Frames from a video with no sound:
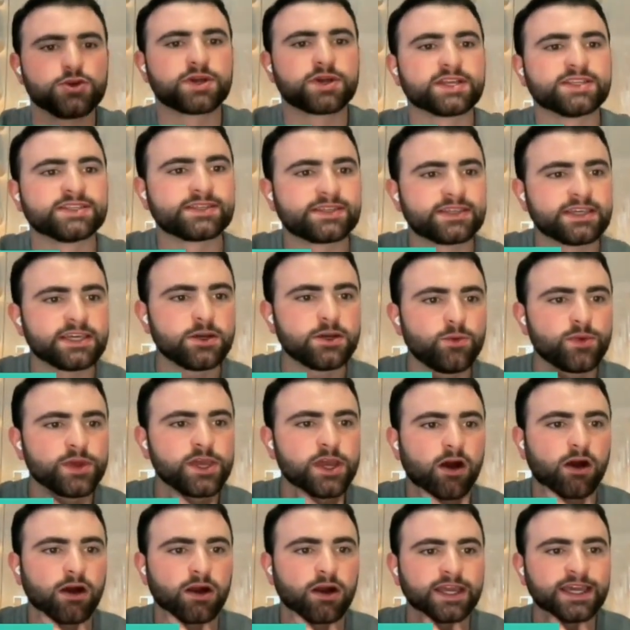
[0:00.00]
you can see
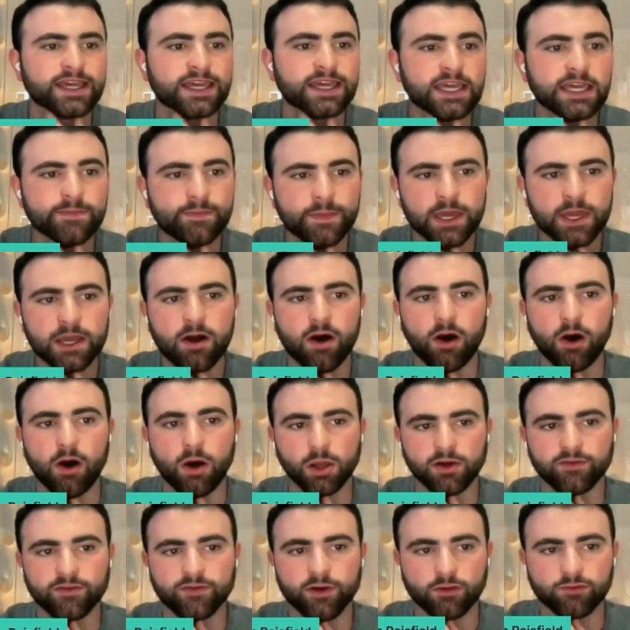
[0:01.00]
we are keeping
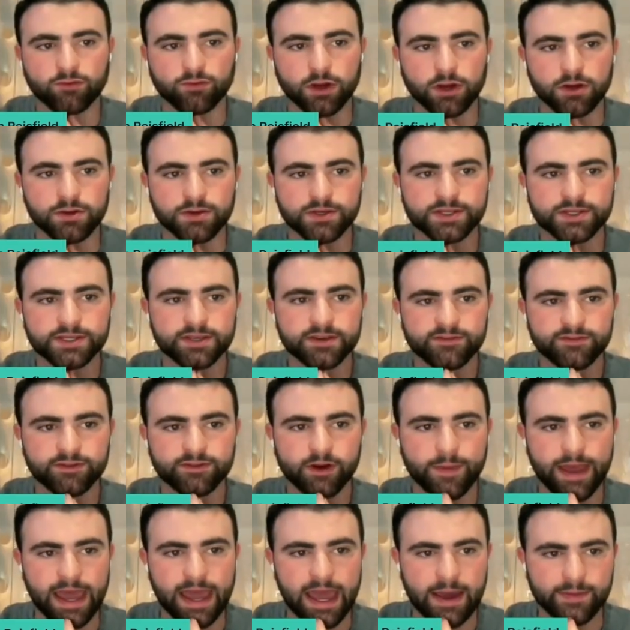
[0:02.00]
all of our
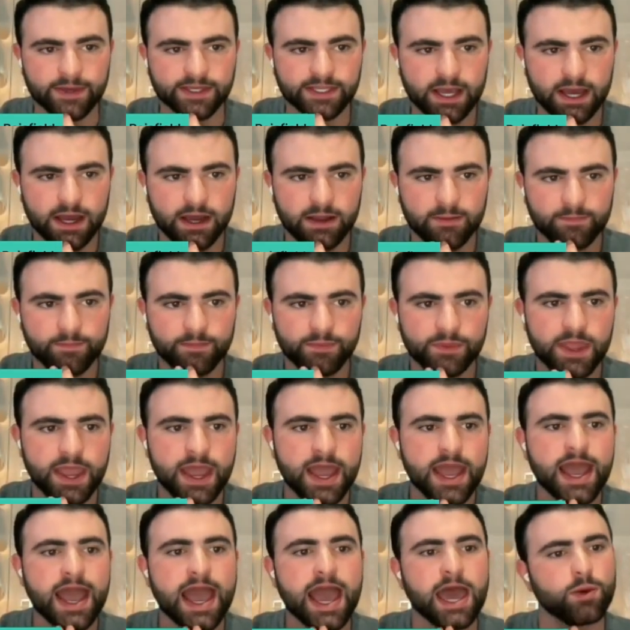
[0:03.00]
rows from Amazon,
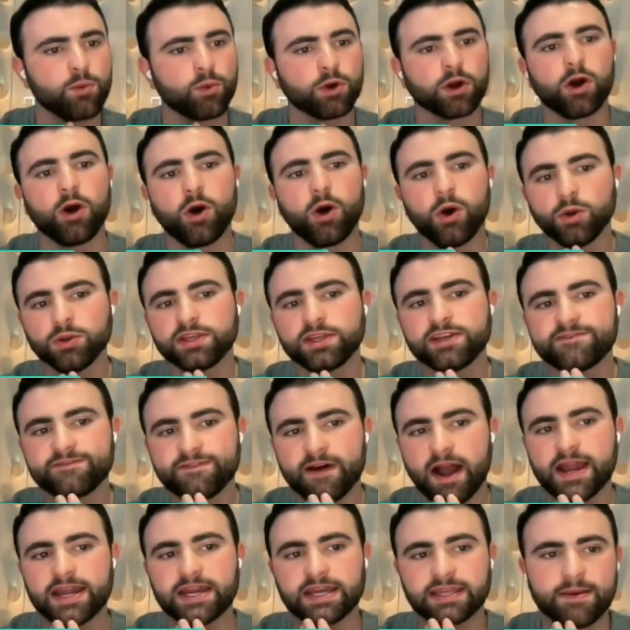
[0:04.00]
and we're
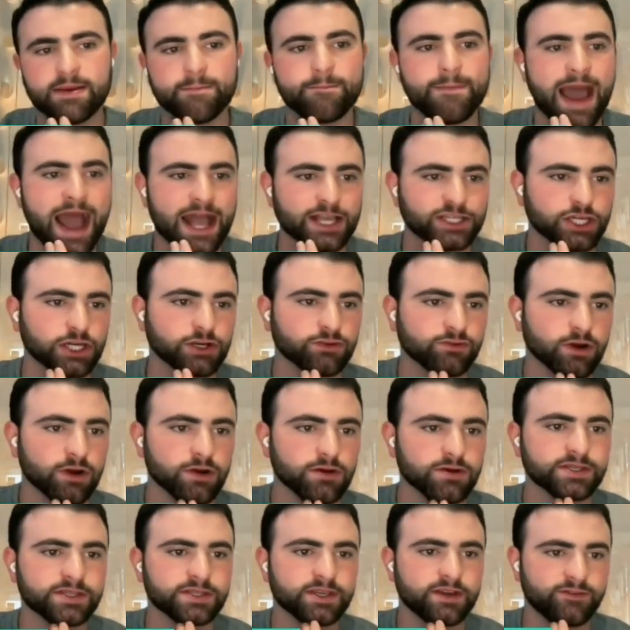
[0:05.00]
only finding the matching
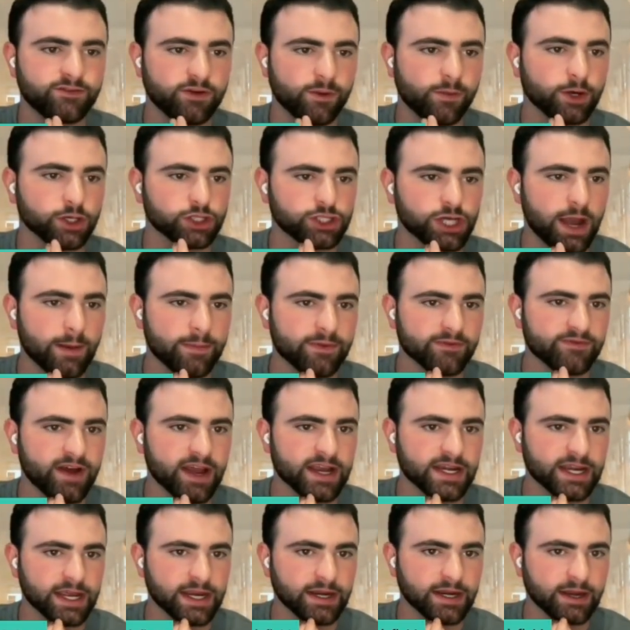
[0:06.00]
rows from our
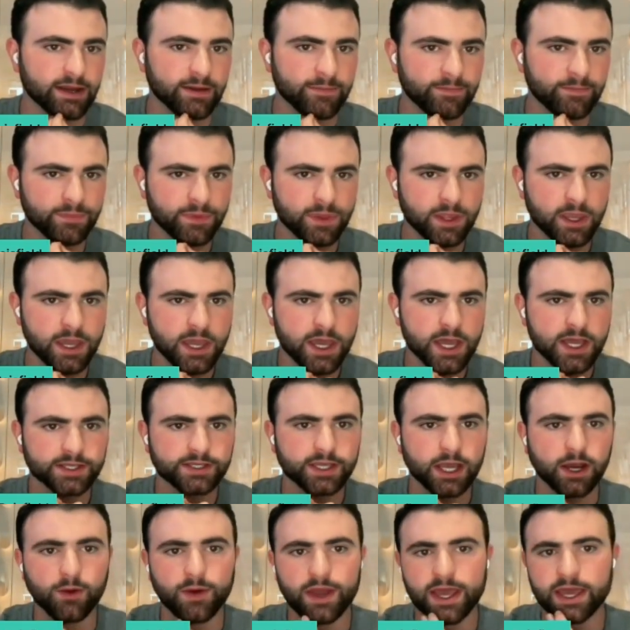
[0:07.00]
Shopify data.
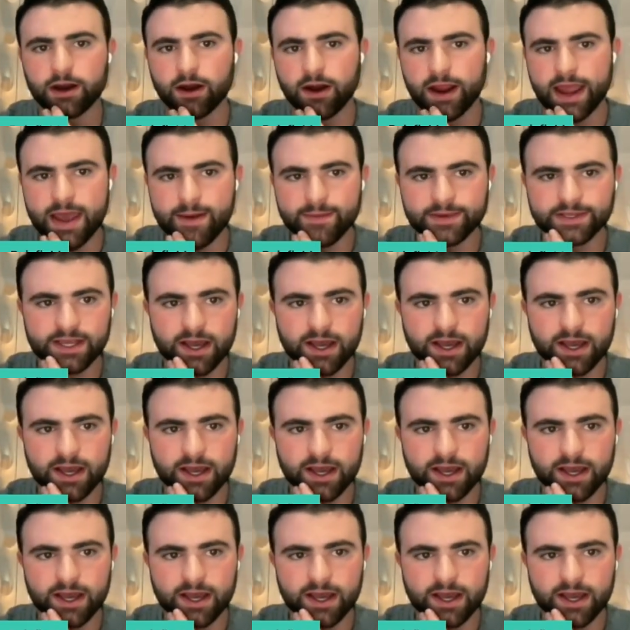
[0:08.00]
So in our